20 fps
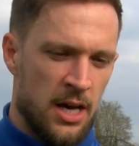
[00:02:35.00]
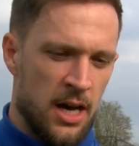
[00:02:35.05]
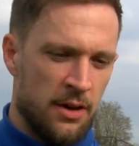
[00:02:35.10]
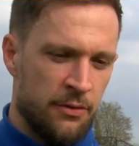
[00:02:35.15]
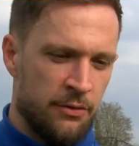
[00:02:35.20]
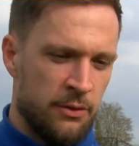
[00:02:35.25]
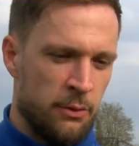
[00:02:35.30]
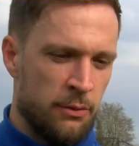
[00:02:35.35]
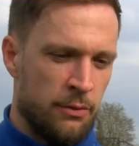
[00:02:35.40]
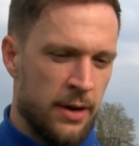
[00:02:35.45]
I
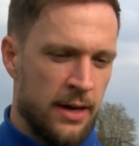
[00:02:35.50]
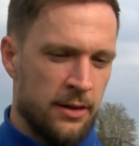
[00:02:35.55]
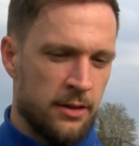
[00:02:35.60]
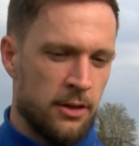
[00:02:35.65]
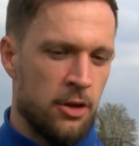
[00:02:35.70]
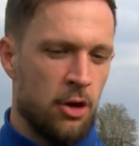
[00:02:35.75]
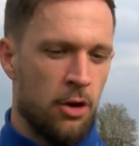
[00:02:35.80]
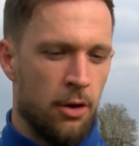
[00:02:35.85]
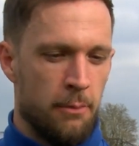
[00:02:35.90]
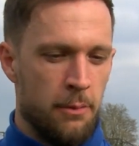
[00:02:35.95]
think we've had
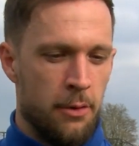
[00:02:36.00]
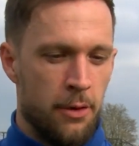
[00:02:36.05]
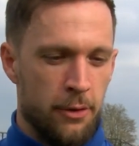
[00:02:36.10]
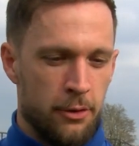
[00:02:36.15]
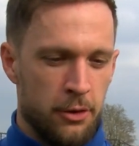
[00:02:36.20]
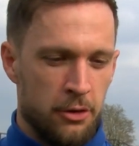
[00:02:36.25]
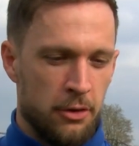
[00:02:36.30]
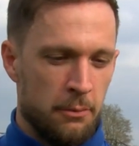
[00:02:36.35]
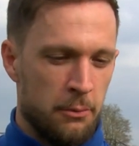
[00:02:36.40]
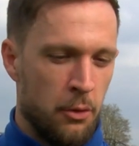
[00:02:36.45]
a
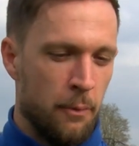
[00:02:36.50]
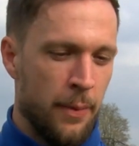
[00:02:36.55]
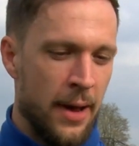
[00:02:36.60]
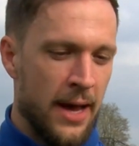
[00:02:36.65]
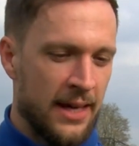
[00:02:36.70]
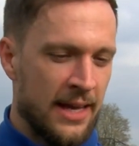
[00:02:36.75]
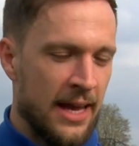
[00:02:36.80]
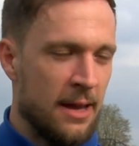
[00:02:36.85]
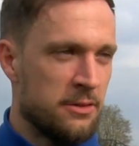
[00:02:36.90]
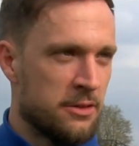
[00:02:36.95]
lot more
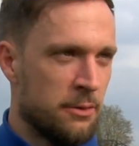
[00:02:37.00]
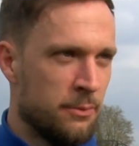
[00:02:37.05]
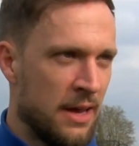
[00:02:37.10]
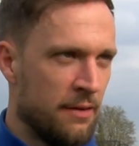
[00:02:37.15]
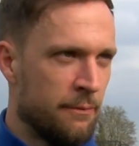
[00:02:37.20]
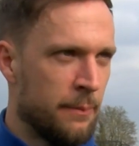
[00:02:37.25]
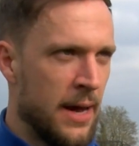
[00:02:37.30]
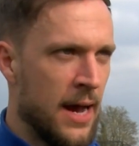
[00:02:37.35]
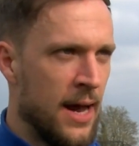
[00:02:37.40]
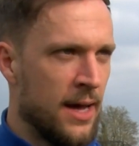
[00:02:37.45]
better games than we
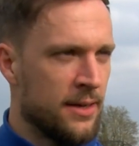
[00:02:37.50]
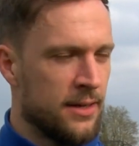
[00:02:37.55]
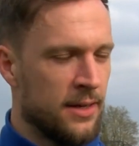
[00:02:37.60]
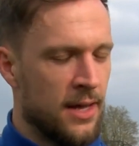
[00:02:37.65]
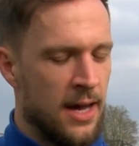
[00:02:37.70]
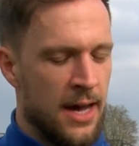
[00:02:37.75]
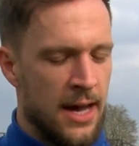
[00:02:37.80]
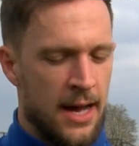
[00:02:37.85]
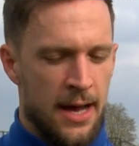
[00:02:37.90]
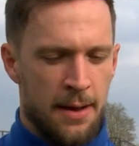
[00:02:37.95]
have bad.
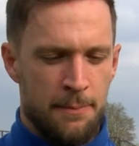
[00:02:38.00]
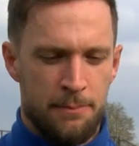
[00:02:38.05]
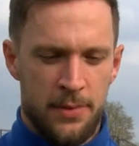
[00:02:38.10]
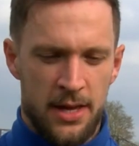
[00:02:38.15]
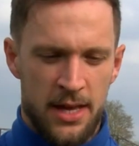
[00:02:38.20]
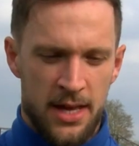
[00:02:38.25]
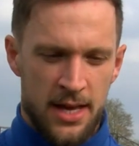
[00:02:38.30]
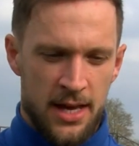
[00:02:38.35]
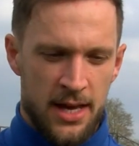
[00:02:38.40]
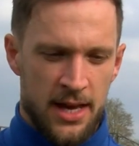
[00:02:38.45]

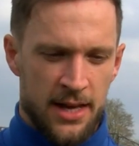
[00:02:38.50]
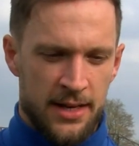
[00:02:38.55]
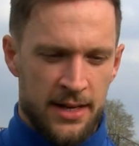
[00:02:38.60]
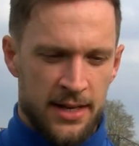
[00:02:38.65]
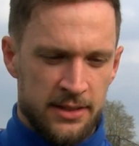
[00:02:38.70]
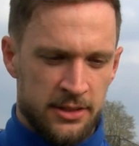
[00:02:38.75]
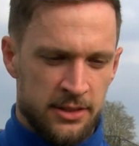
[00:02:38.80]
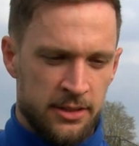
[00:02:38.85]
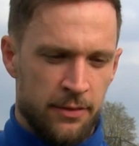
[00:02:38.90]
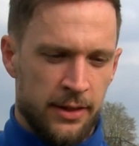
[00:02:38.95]
And
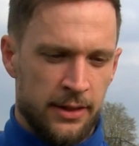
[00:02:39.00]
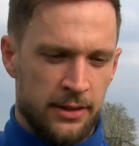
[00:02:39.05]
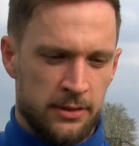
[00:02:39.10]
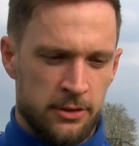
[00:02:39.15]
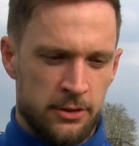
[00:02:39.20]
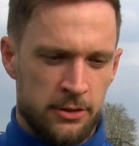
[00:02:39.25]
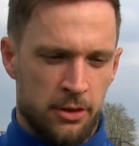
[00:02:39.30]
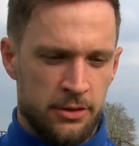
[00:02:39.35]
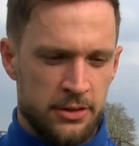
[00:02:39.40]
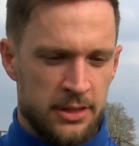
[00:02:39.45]
that's something
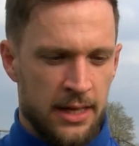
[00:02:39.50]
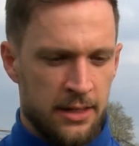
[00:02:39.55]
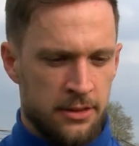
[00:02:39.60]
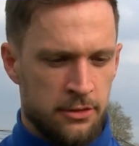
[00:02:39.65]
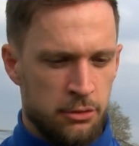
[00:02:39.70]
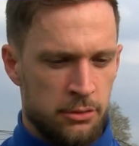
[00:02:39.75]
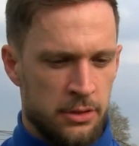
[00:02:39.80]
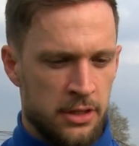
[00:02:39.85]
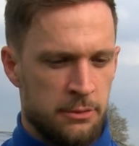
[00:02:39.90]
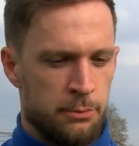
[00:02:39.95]
not to get
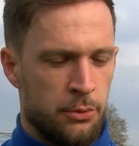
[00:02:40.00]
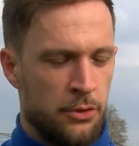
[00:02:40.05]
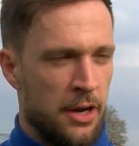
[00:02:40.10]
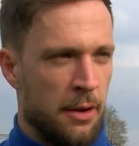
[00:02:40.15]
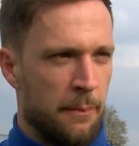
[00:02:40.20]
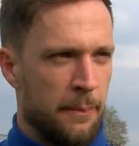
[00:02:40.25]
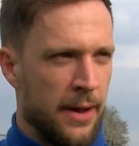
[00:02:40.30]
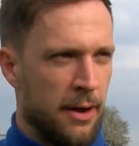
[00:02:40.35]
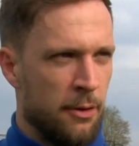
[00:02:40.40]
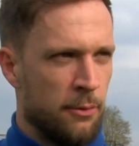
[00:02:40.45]
too disappointed
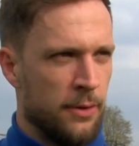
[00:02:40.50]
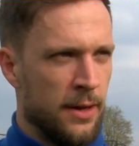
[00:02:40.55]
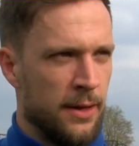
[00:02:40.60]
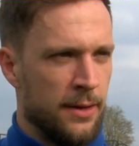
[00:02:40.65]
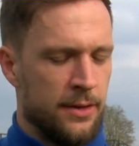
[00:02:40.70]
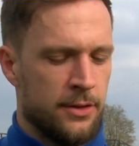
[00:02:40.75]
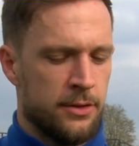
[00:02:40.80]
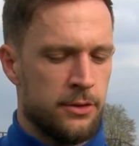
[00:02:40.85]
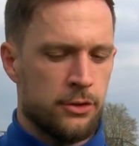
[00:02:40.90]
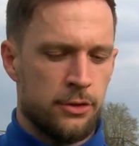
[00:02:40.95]
about,
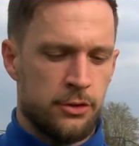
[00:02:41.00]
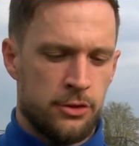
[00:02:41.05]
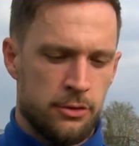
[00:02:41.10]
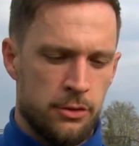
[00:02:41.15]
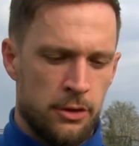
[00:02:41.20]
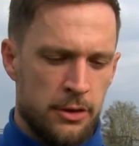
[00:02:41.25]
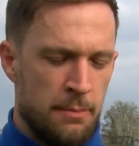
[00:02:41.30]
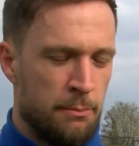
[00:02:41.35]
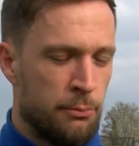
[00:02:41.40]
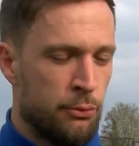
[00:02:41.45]
and just
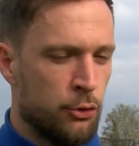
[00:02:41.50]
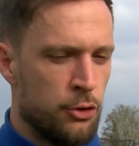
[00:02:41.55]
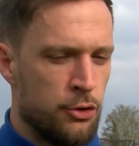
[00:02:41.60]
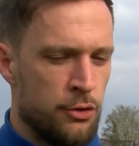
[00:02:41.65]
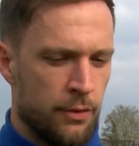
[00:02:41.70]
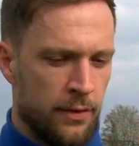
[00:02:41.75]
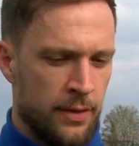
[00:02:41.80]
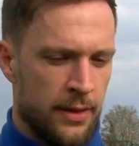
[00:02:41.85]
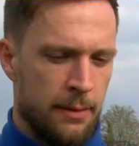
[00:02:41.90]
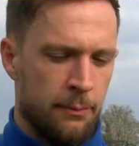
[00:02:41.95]

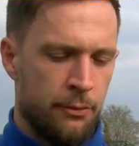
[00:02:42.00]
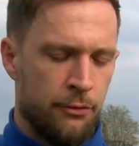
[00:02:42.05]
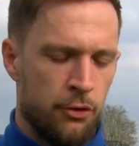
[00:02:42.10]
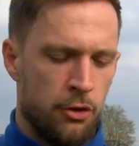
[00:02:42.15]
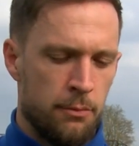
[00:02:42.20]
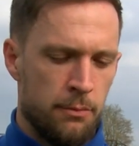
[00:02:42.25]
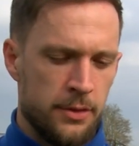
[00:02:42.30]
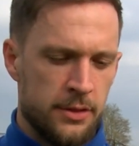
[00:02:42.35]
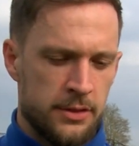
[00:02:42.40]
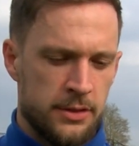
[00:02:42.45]
improve on that
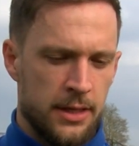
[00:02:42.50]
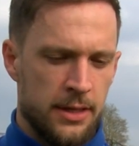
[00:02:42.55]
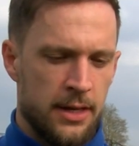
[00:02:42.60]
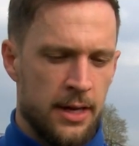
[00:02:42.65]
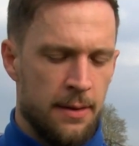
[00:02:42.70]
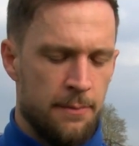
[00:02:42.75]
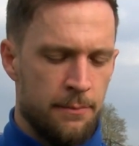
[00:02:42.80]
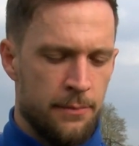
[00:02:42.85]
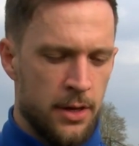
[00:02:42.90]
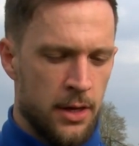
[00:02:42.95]
performance and
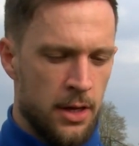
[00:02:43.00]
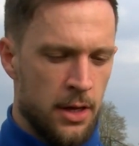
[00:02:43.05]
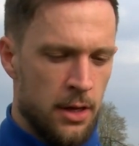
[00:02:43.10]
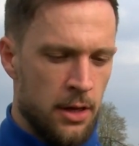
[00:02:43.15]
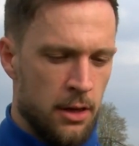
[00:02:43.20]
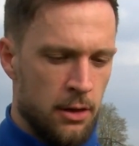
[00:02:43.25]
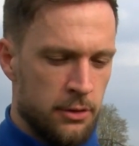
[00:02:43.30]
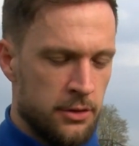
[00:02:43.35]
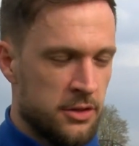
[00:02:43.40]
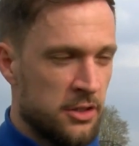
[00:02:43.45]

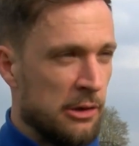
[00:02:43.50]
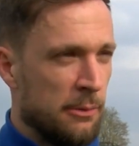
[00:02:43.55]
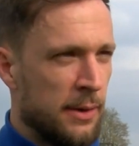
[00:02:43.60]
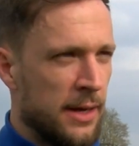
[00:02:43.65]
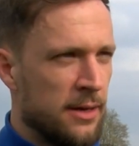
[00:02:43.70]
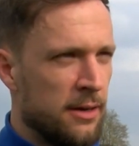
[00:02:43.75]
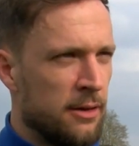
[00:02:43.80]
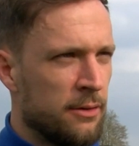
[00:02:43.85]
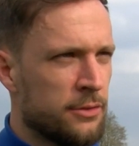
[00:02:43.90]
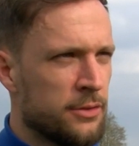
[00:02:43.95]
look to the
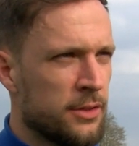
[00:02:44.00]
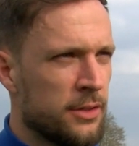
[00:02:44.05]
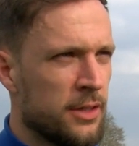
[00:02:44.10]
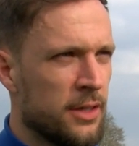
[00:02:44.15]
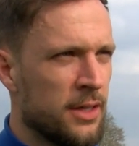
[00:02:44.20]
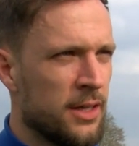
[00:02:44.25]
playoffs.